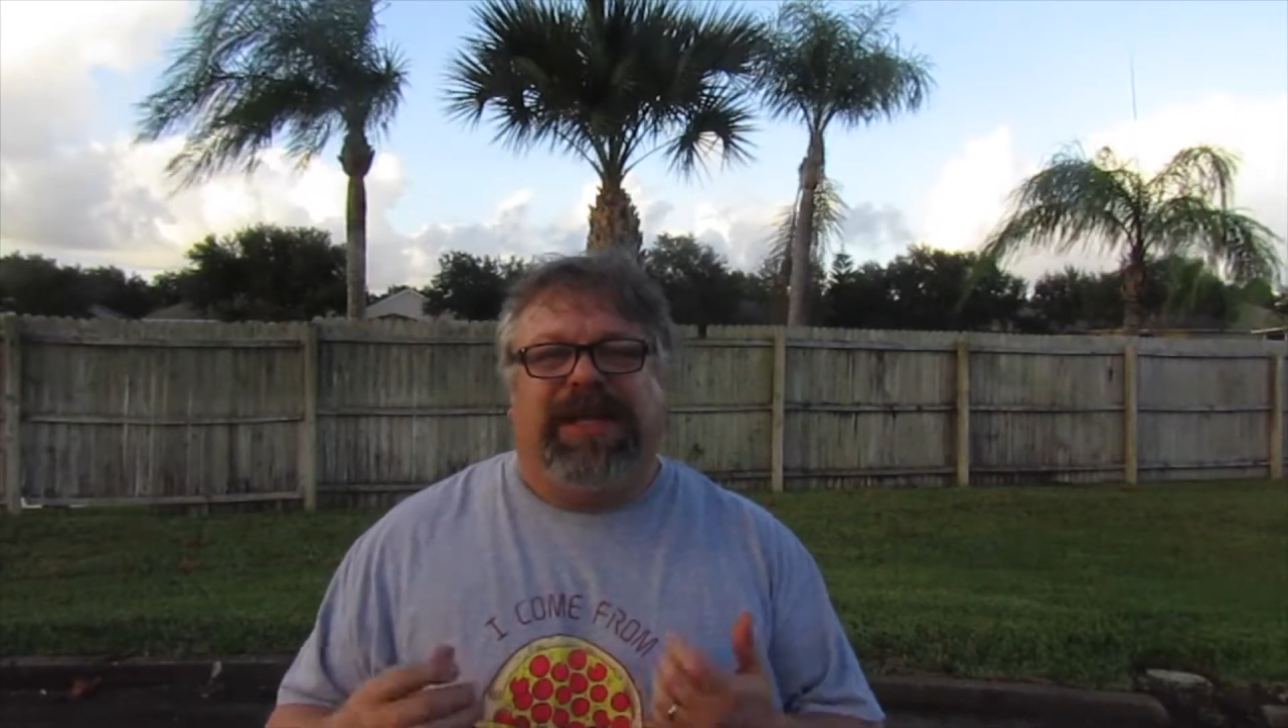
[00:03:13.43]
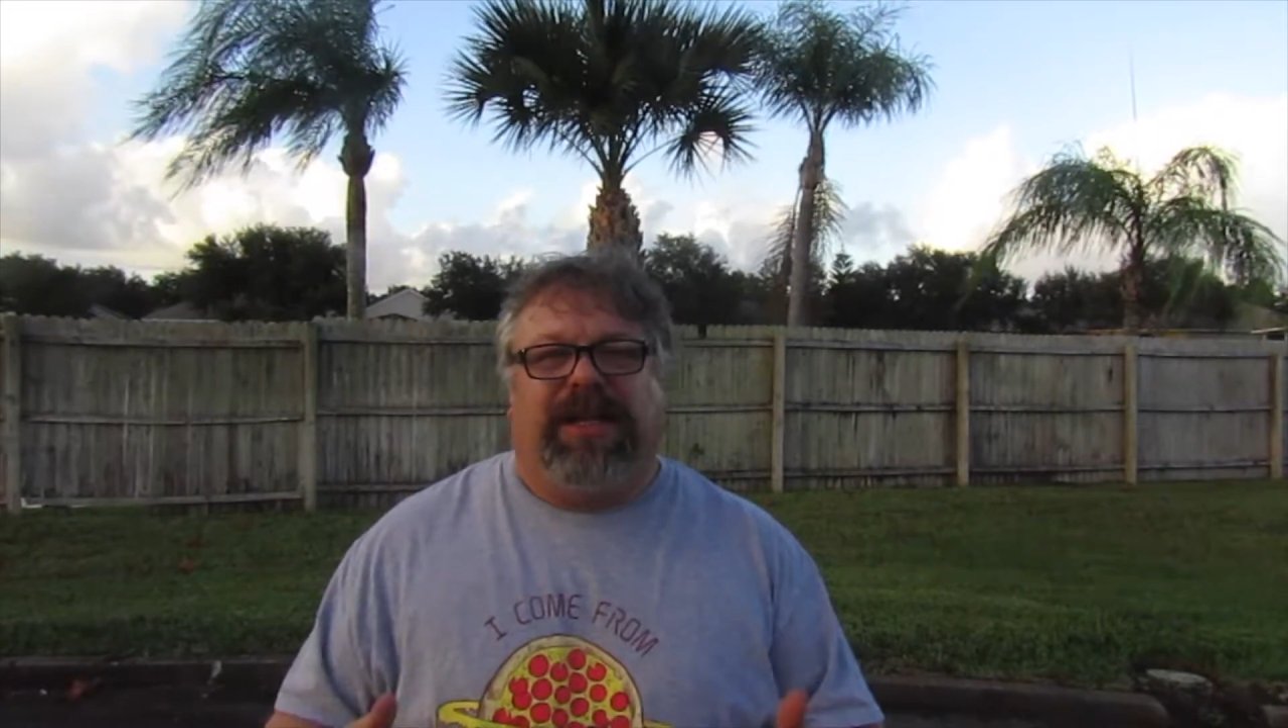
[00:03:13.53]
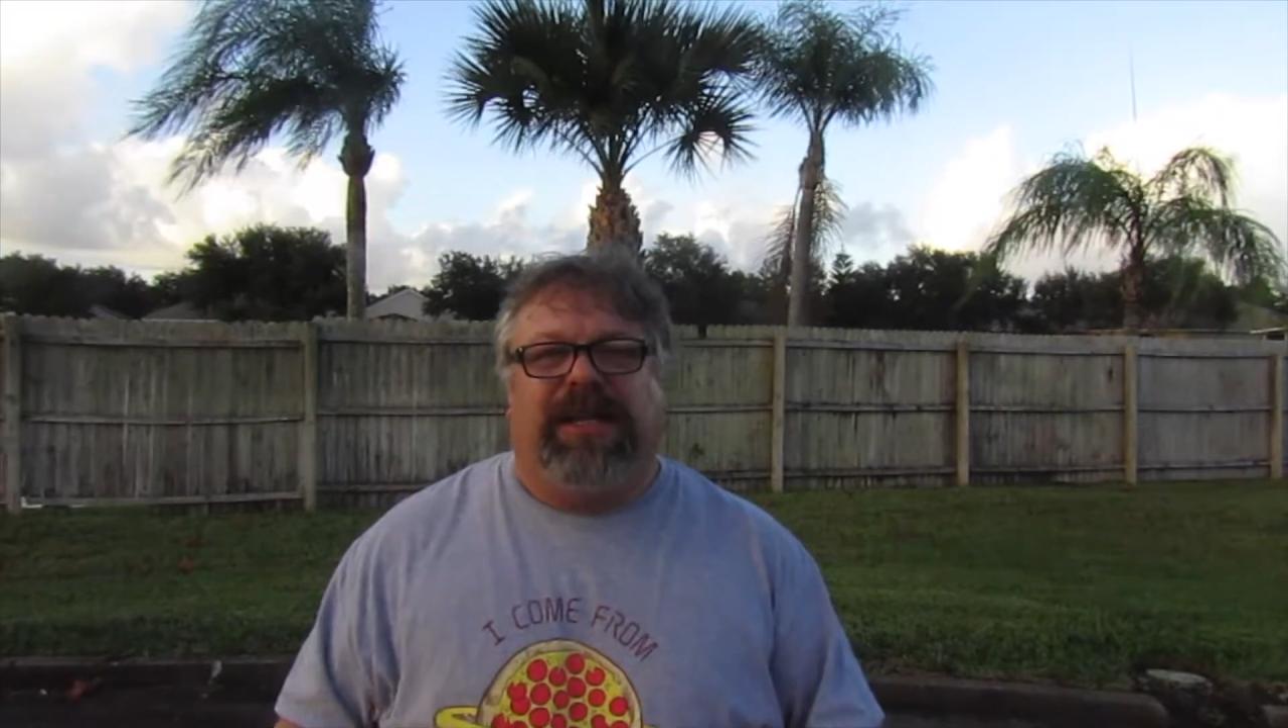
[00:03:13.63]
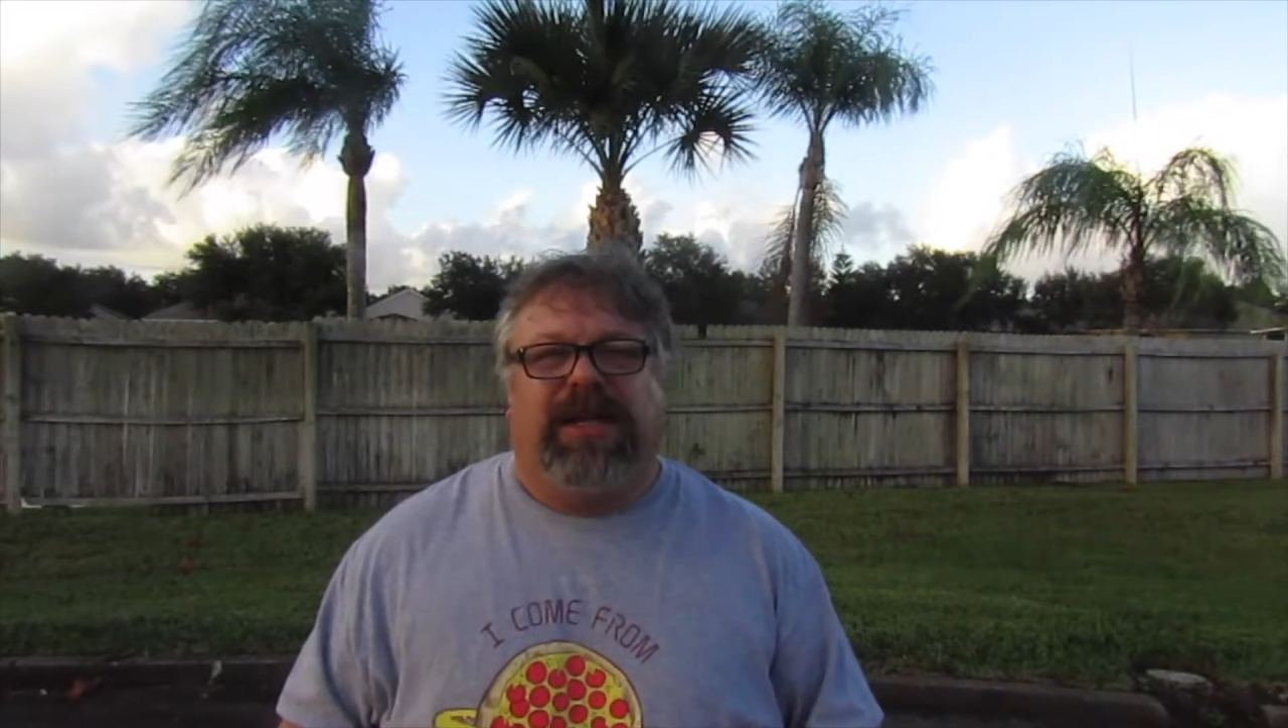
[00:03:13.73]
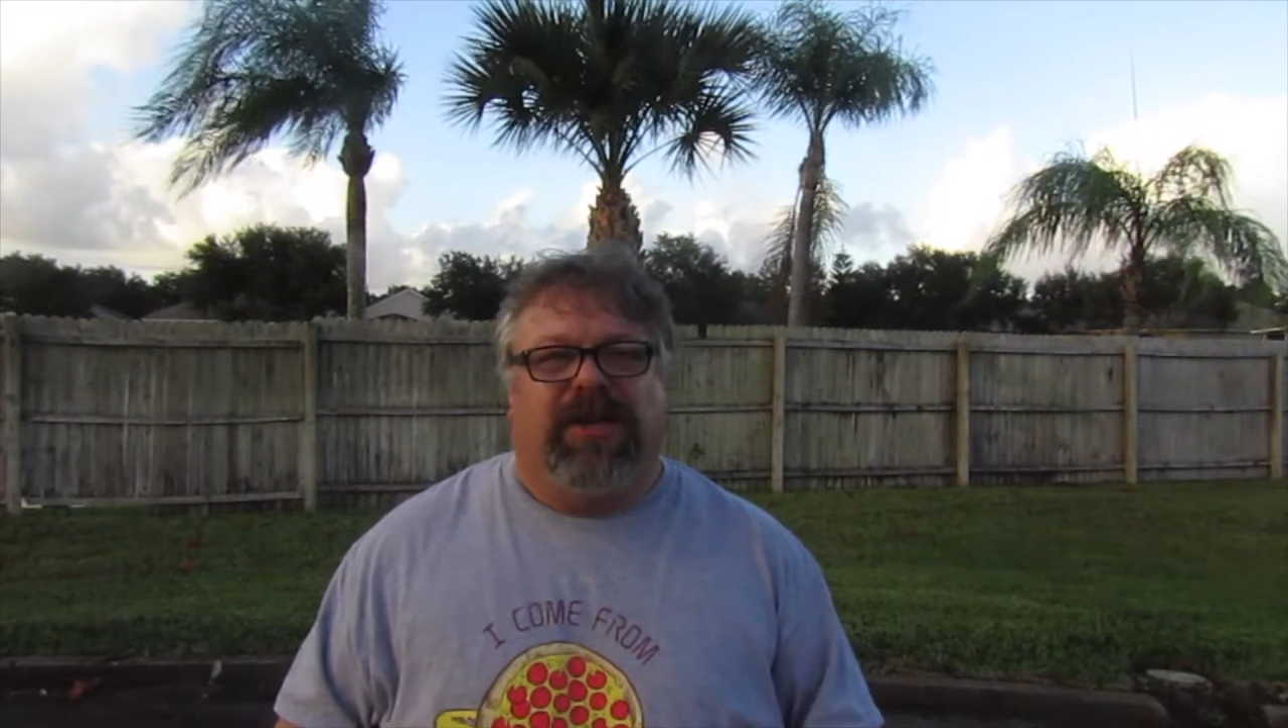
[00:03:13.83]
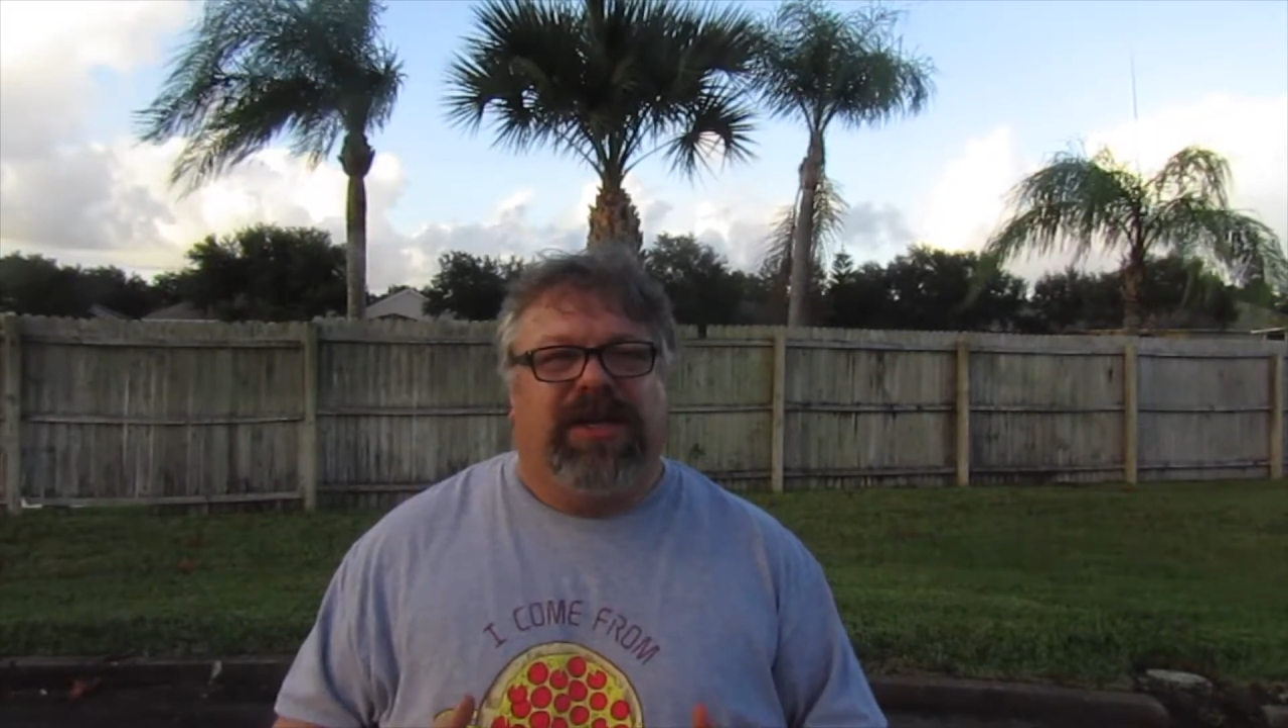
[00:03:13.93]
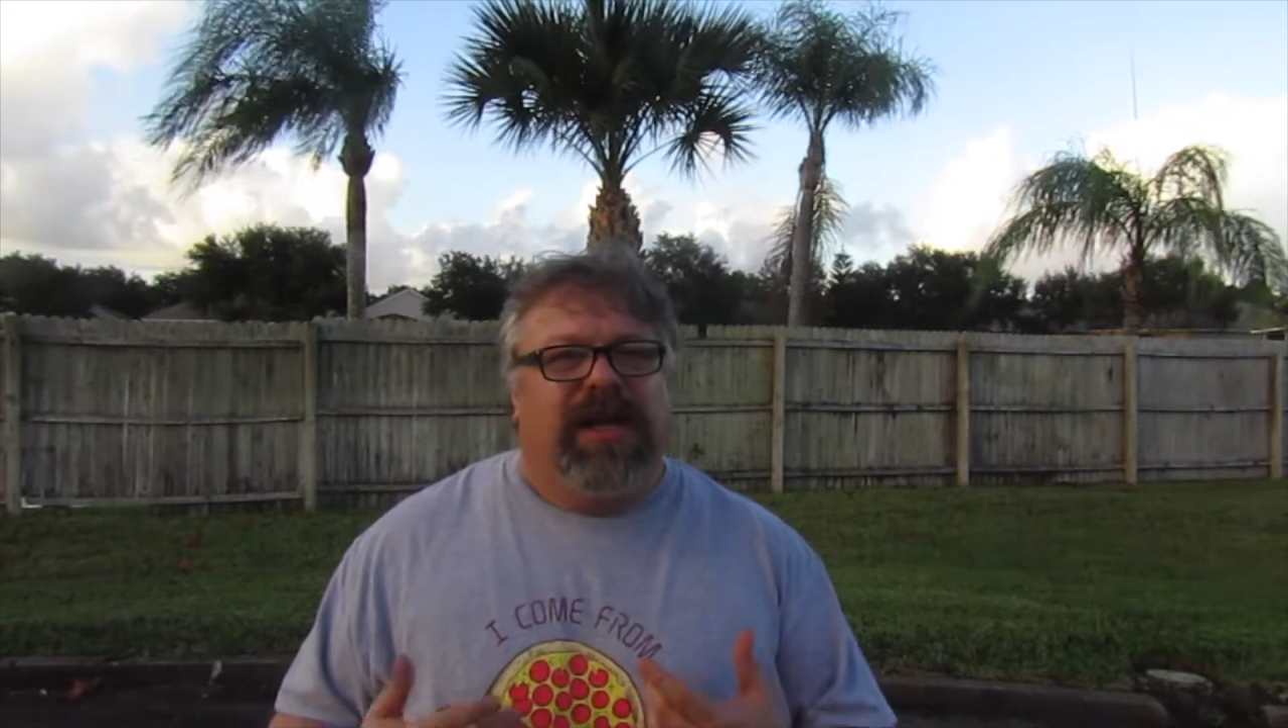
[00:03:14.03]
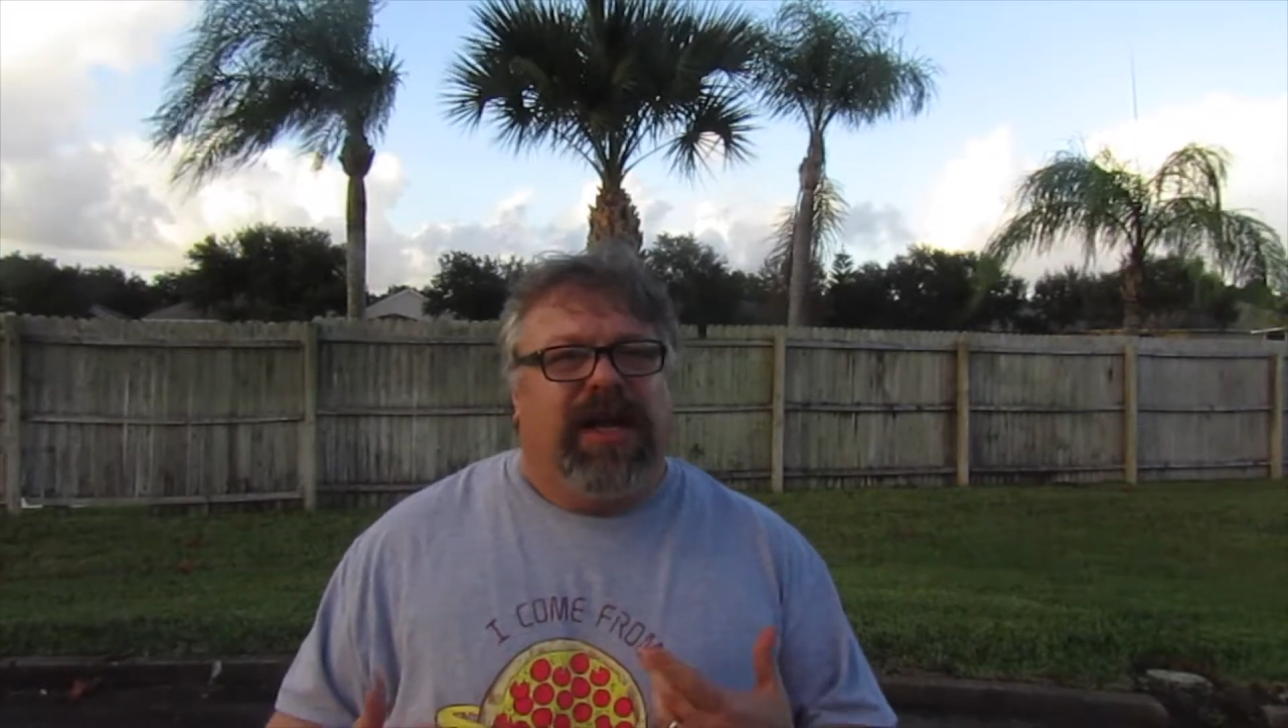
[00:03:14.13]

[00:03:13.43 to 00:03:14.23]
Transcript: it lingered.